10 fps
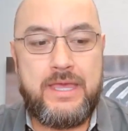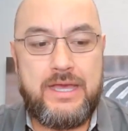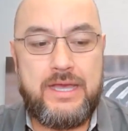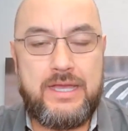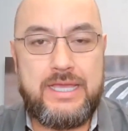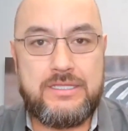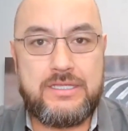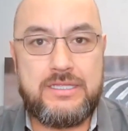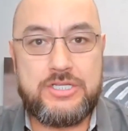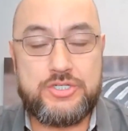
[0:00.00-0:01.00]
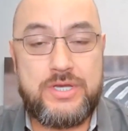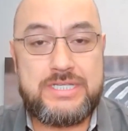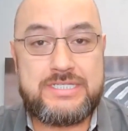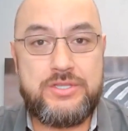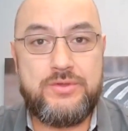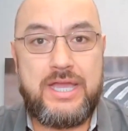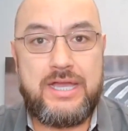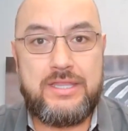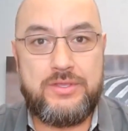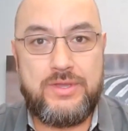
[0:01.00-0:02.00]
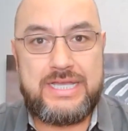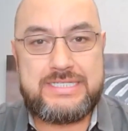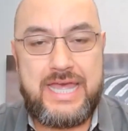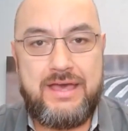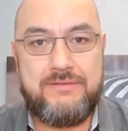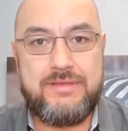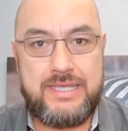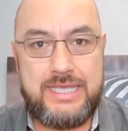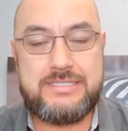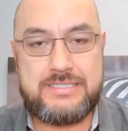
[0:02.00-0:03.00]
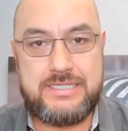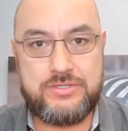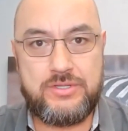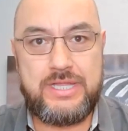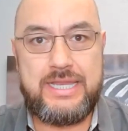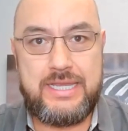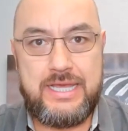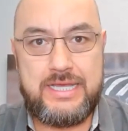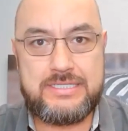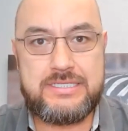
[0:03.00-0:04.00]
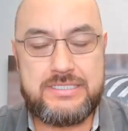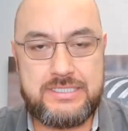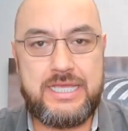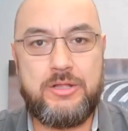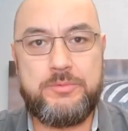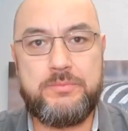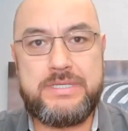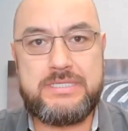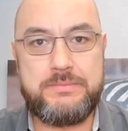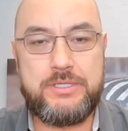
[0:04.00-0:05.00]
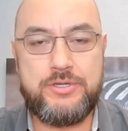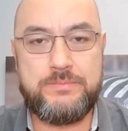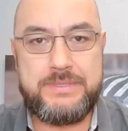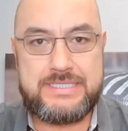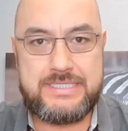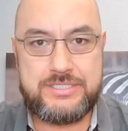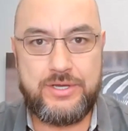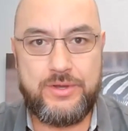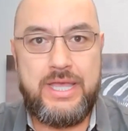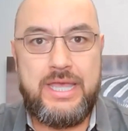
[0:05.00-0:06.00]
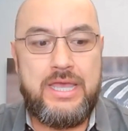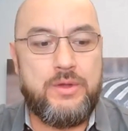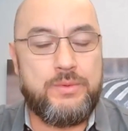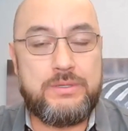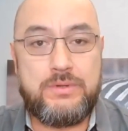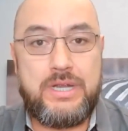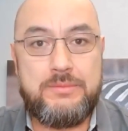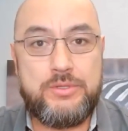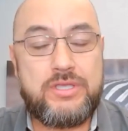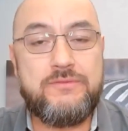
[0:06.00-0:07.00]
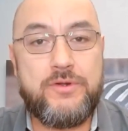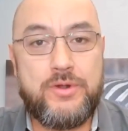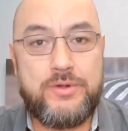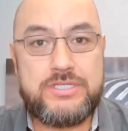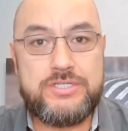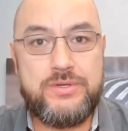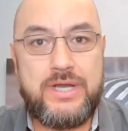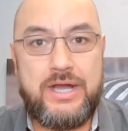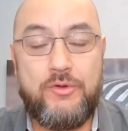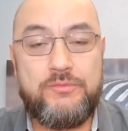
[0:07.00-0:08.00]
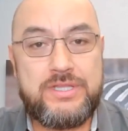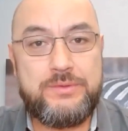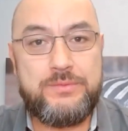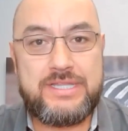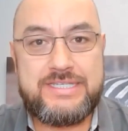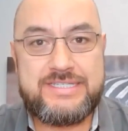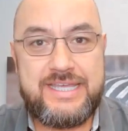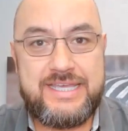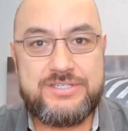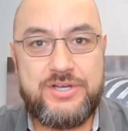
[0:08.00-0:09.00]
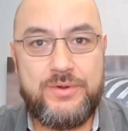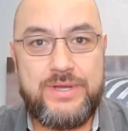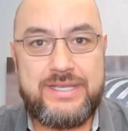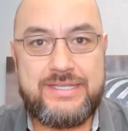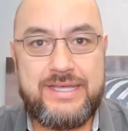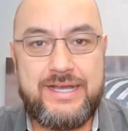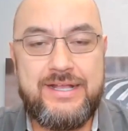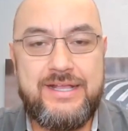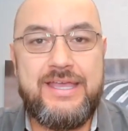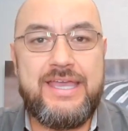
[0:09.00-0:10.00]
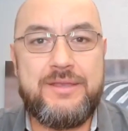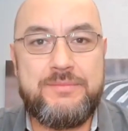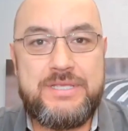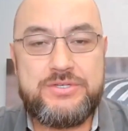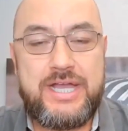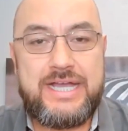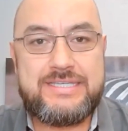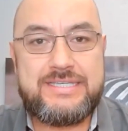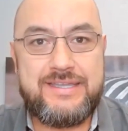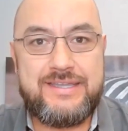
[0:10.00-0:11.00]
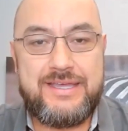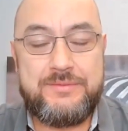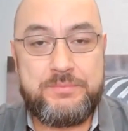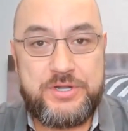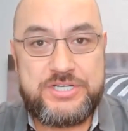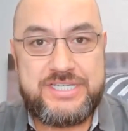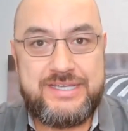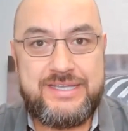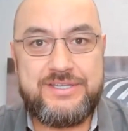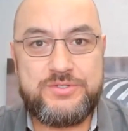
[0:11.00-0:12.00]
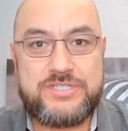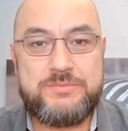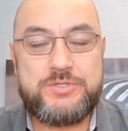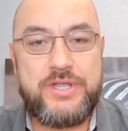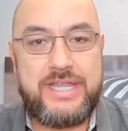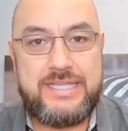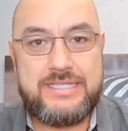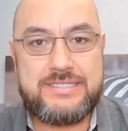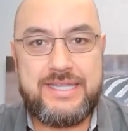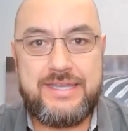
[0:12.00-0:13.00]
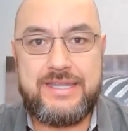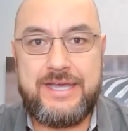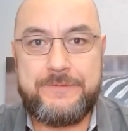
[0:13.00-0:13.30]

and the trust that you guys have in Sisel and in us to help you build your business. So I'm looking forward to hopefully one of these days go and meet you guys in person and do some trainings, and